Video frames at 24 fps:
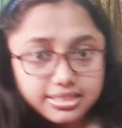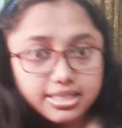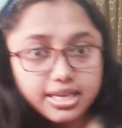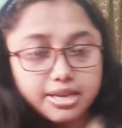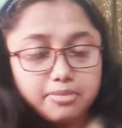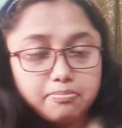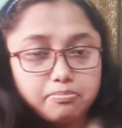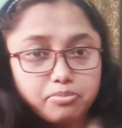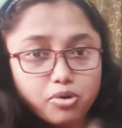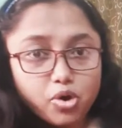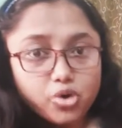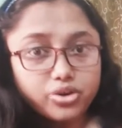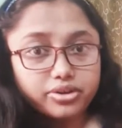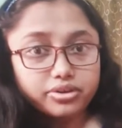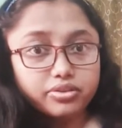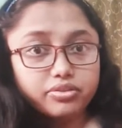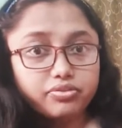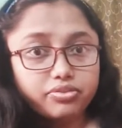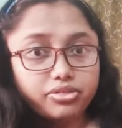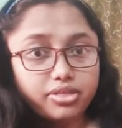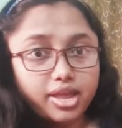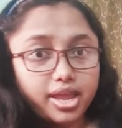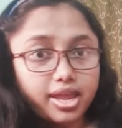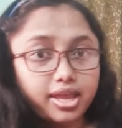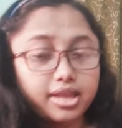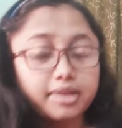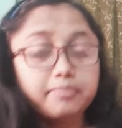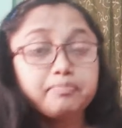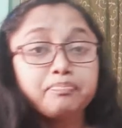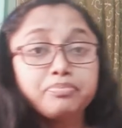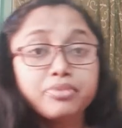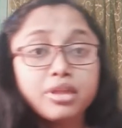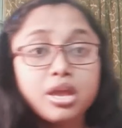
the important thing.